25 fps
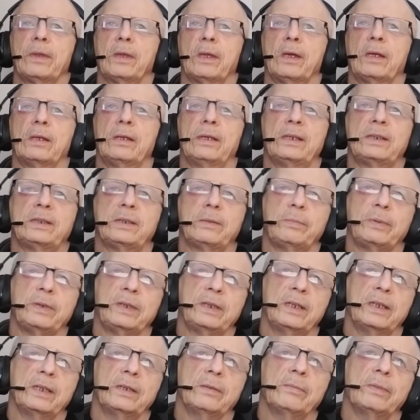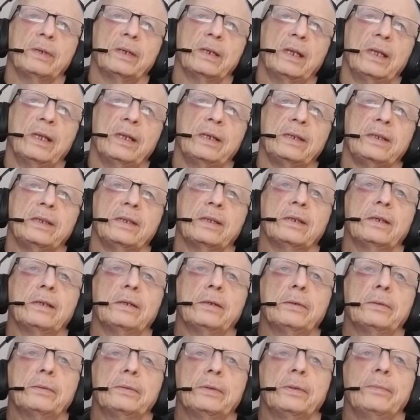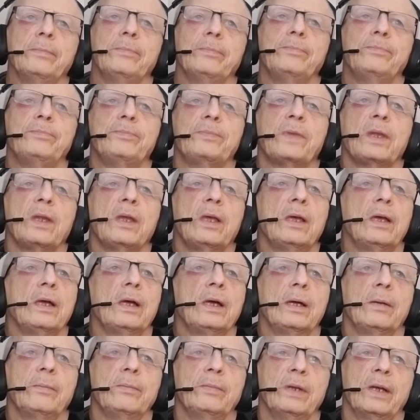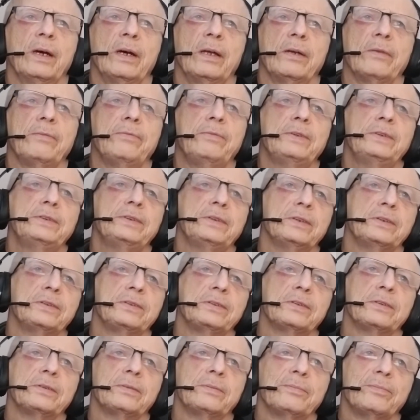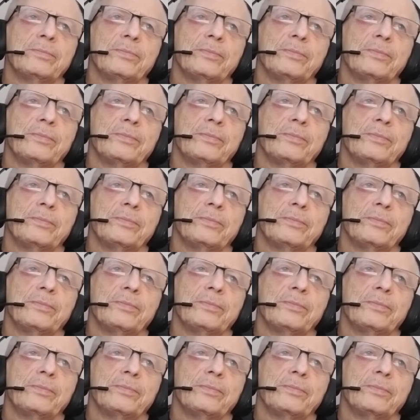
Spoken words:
I'd like to begin by letting you know that I'm not a physician,